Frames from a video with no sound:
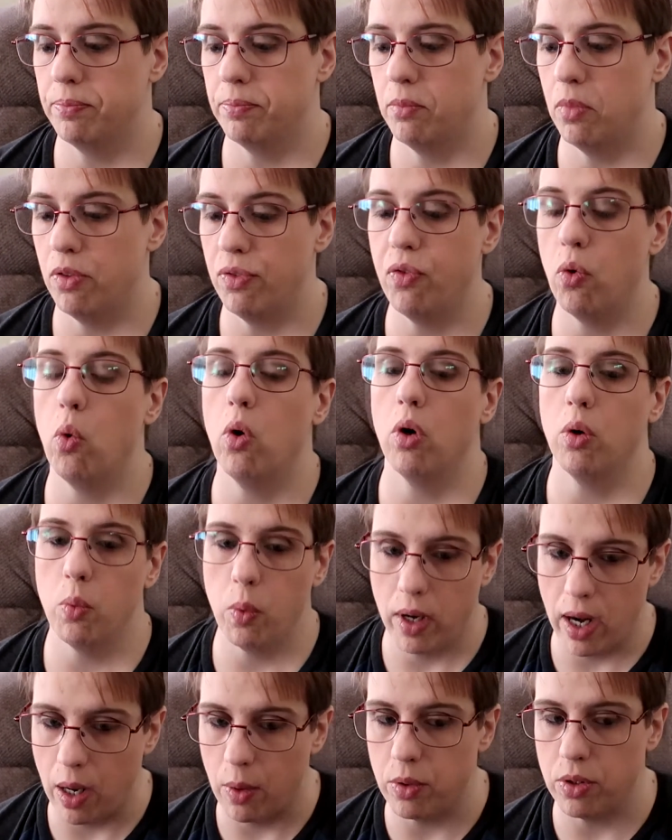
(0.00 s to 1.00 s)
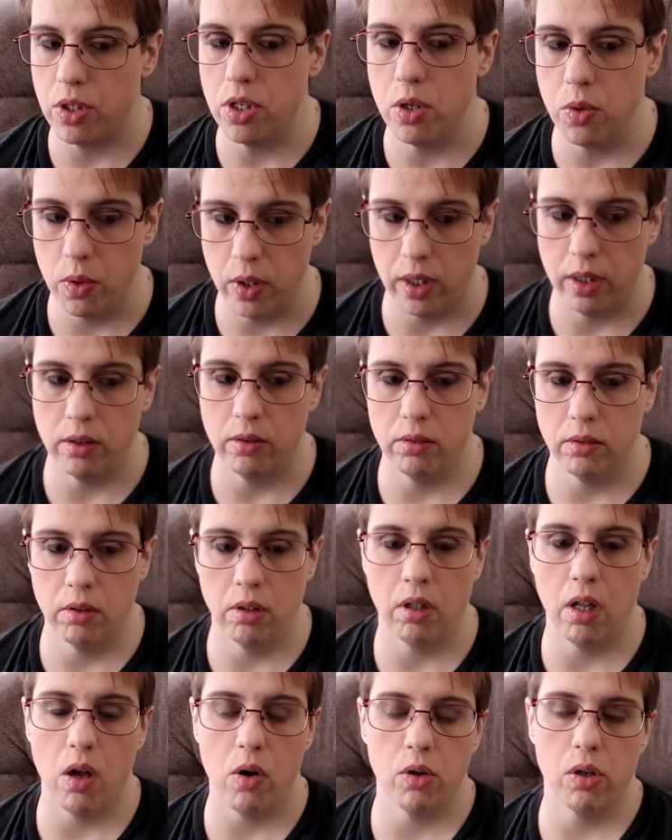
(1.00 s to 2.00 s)
Before, when I was doing
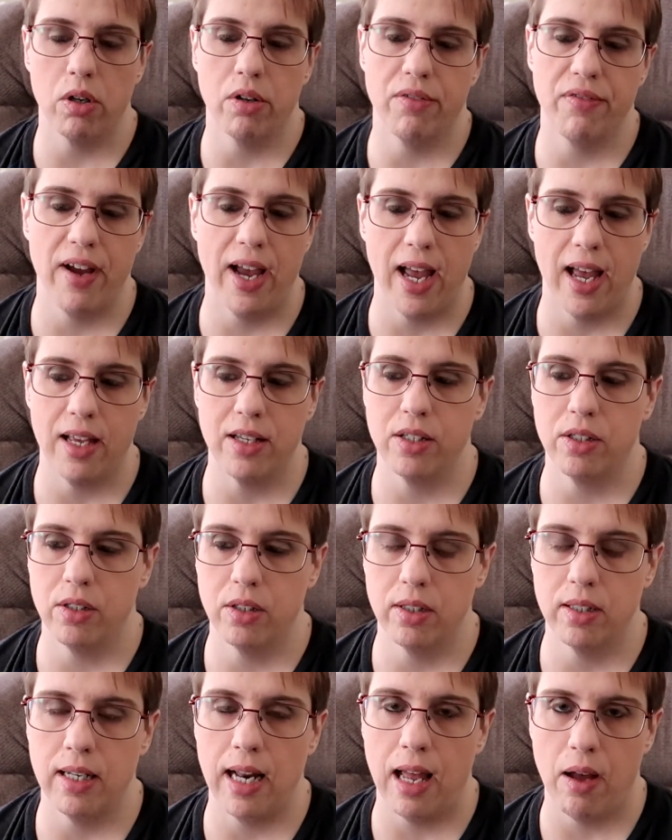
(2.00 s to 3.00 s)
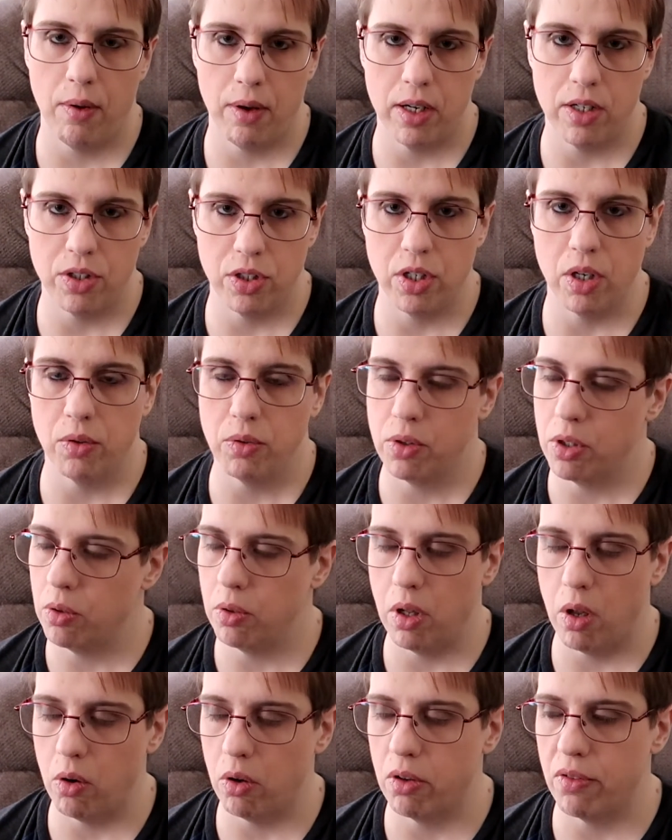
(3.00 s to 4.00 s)
longer fast, now I just don't do
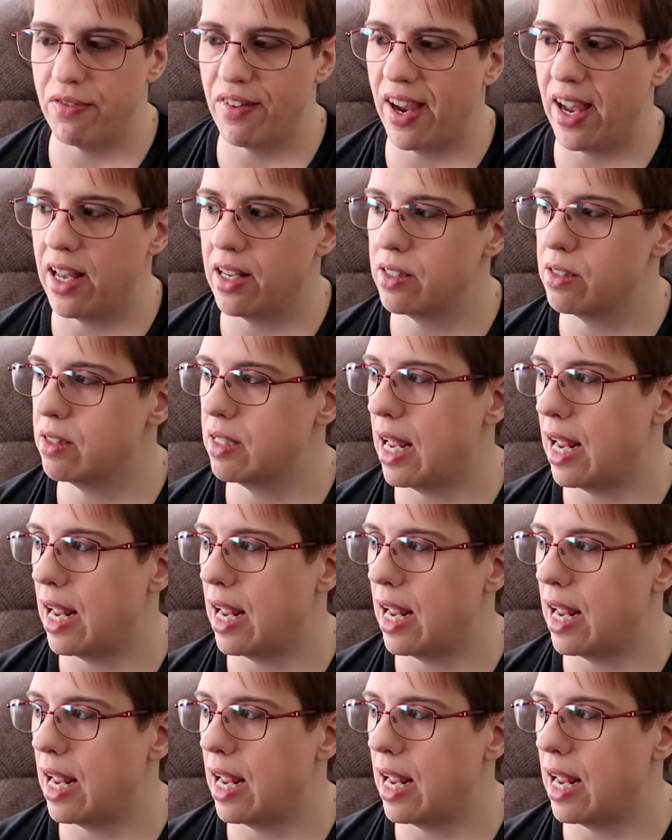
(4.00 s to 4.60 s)
longer fast.